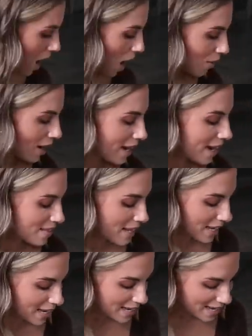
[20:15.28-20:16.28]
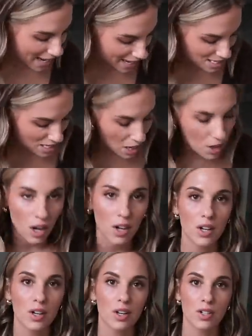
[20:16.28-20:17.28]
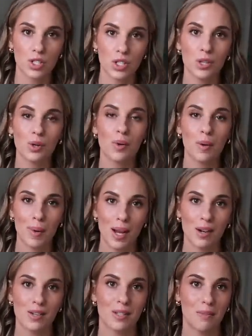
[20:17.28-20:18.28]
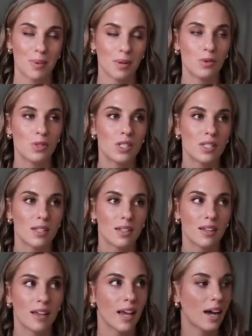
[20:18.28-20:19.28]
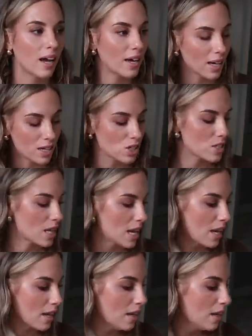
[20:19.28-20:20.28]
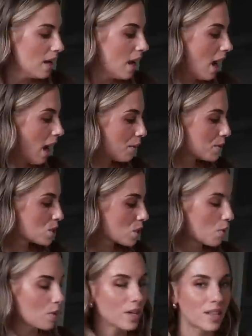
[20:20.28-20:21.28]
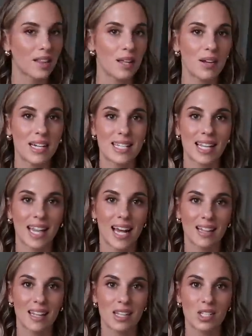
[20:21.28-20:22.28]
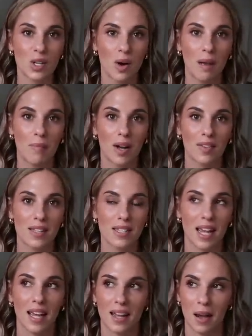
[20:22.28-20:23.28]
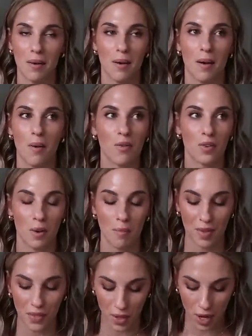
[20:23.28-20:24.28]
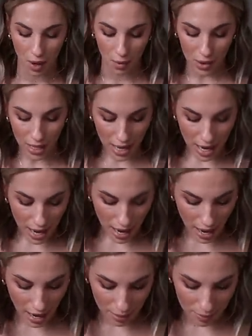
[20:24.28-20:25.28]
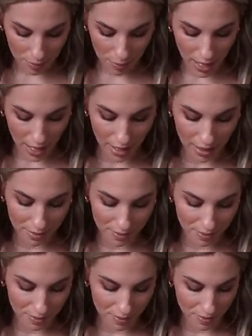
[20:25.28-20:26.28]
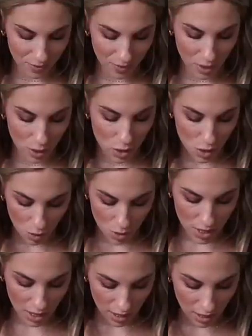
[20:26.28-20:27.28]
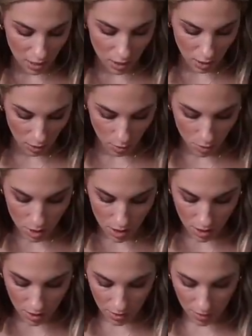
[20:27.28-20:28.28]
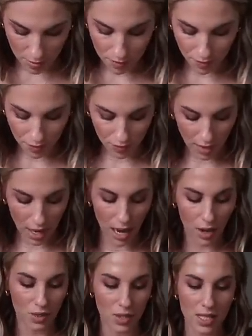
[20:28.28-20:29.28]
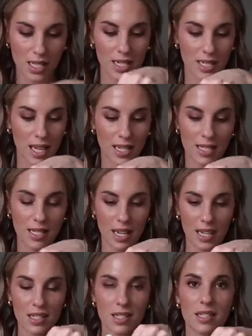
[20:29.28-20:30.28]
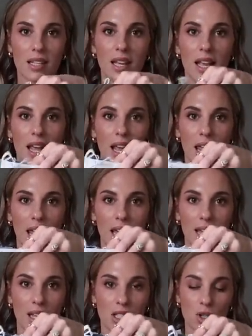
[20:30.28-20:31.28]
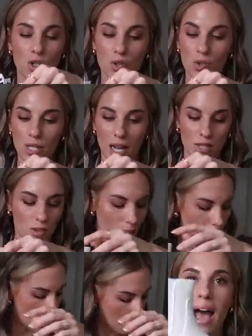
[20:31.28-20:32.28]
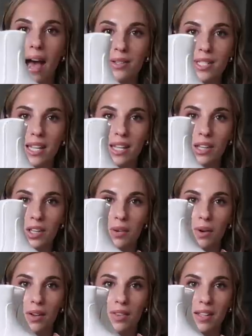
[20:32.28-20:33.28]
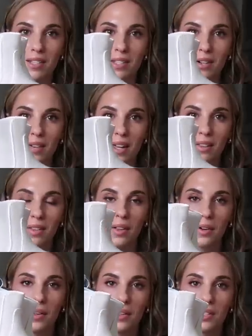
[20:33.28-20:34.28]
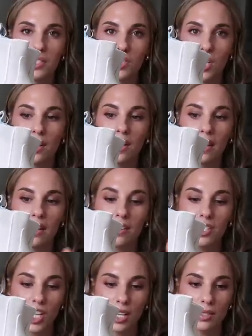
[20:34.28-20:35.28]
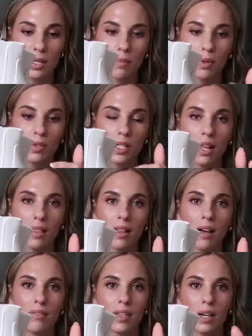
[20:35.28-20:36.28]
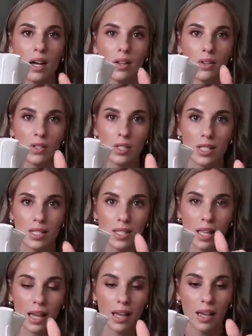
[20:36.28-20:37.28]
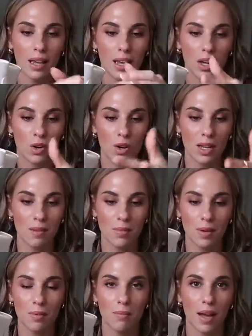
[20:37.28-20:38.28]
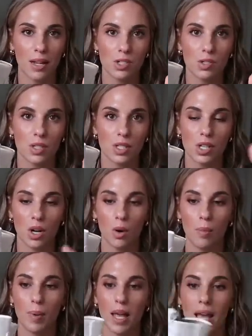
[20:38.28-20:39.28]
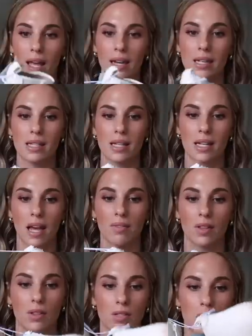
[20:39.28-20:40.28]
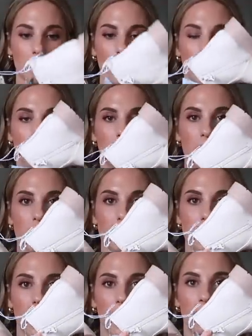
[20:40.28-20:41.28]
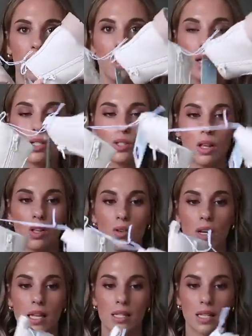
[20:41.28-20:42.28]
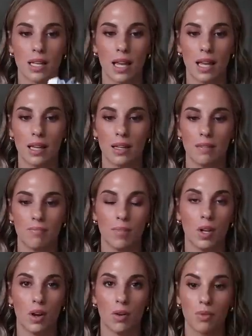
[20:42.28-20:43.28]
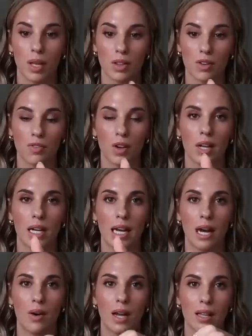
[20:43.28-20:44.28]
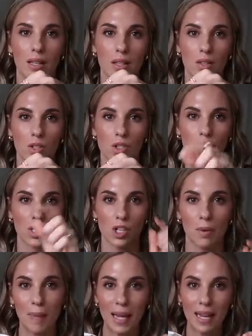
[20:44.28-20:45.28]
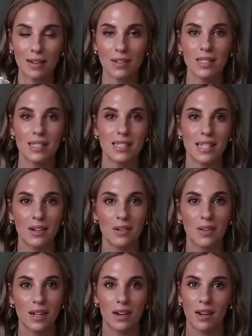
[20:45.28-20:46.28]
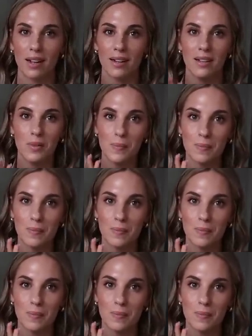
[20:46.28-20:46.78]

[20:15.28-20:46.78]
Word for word: Okay, and then next I got her two pairs of boots, and I just can't. I was so worried that they were going to sell out of these, so I bought these like over a month ago, um, but they're so stinking cute. I got these in a size 6 and that's her true size right now. How stinking cute are these? They're like little chunky Chelsea boots. I love the colors. This like cream matched with the taupe and it does have a little zipper on the inside so that you can easily get you know, get their foot in and out. I like the little stretchy panel detail going on.